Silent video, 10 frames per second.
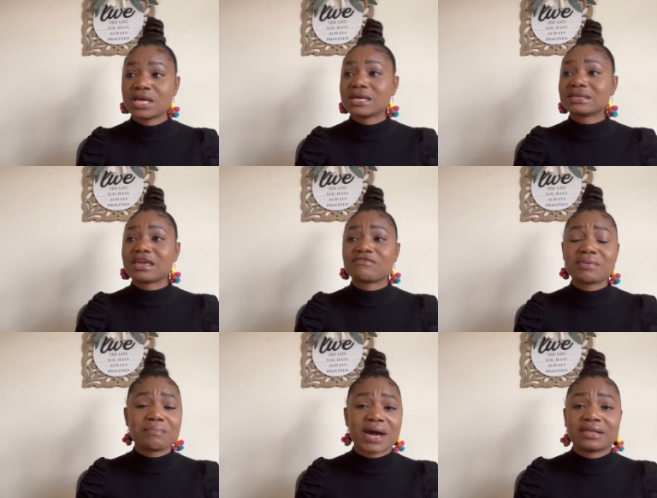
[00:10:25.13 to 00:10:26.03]

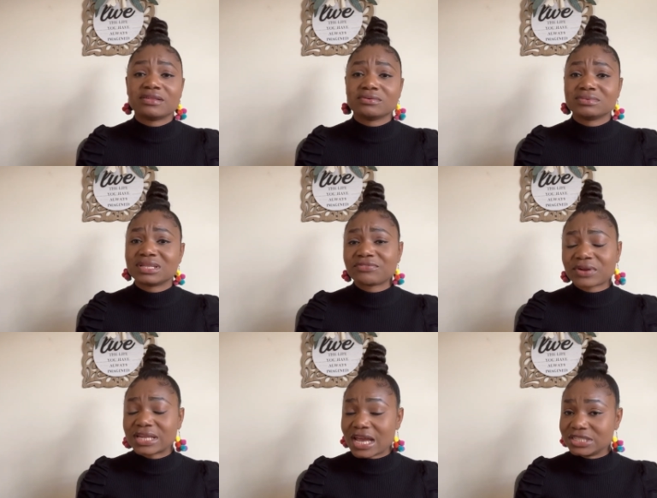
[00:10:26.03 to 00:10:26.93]
given by the
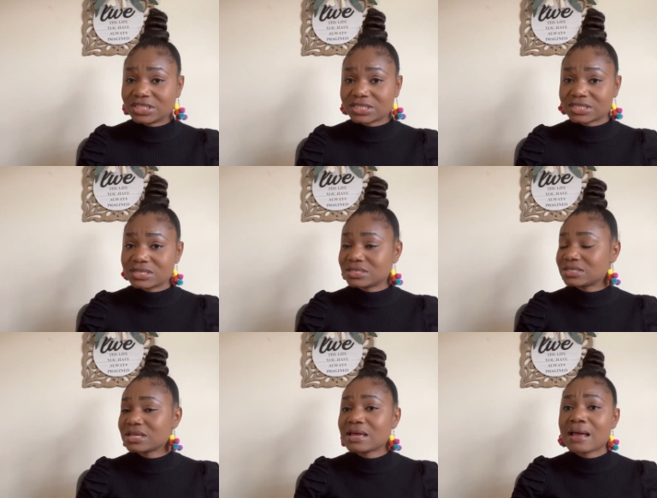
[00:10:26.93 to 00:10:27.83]
different agencies
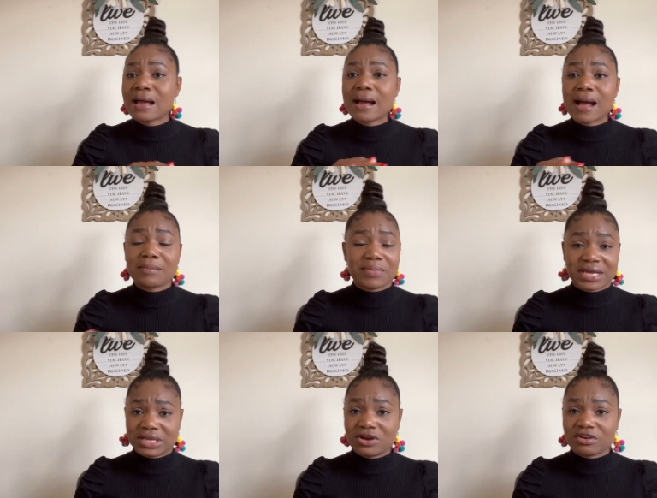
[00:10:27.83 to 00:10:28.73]
and by
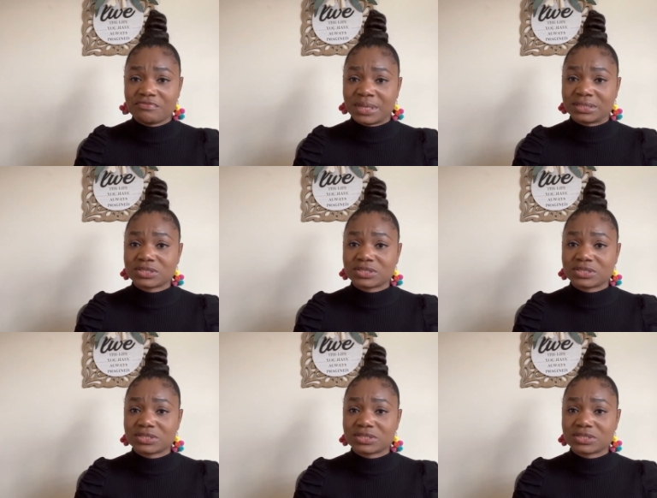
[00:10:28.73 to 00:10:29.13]
the government.